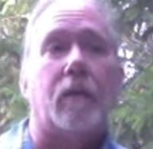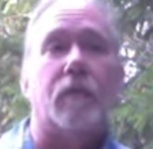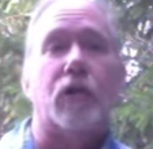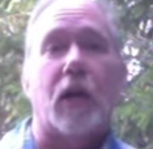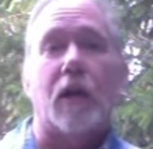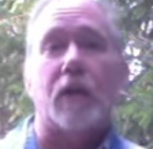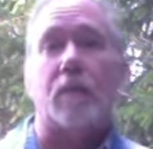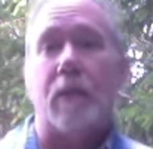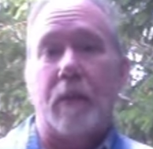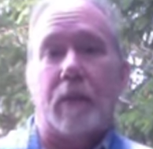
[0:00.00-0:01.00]

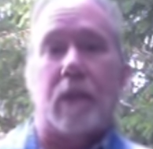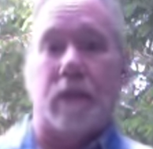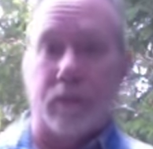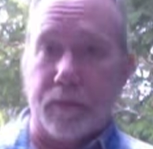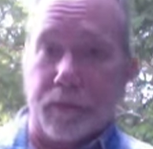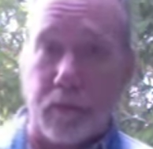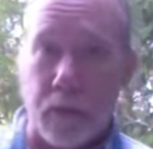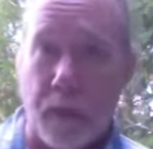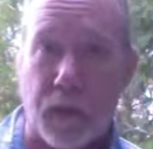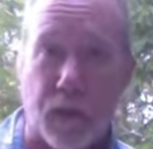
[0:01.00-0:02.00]
Charged people
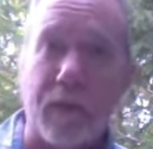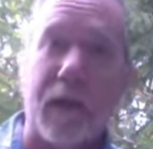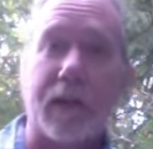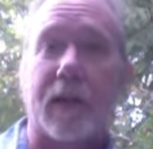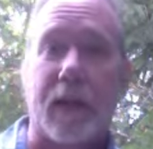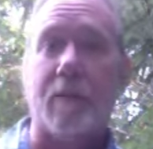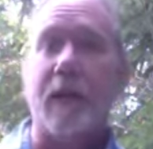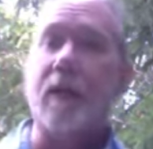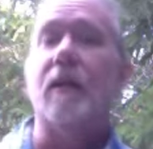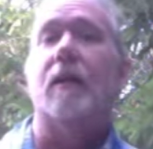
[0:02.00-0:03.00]
$3 to come
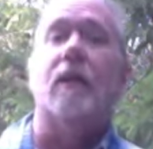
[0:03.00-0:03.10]
in